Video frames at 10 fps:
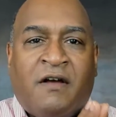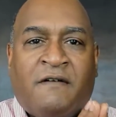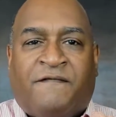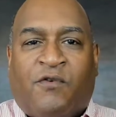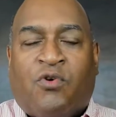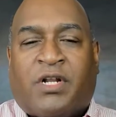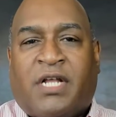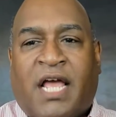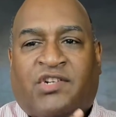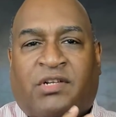Ford
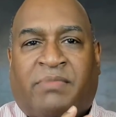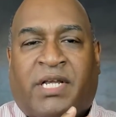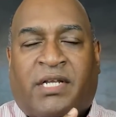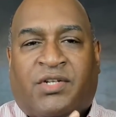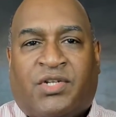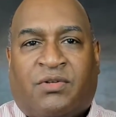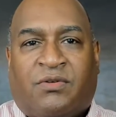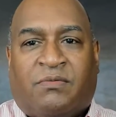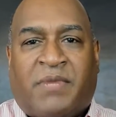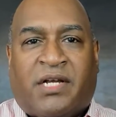could actually begin
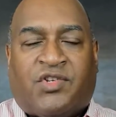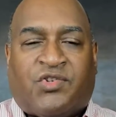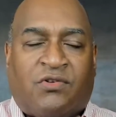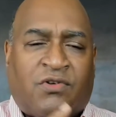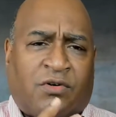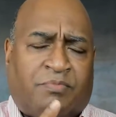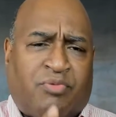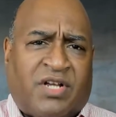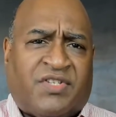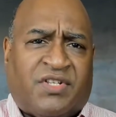to make a stronger
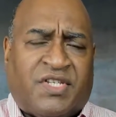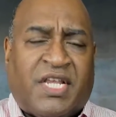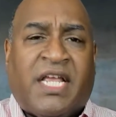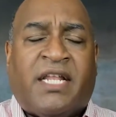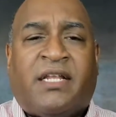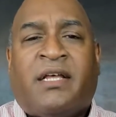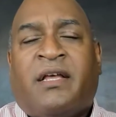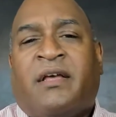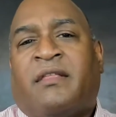presence in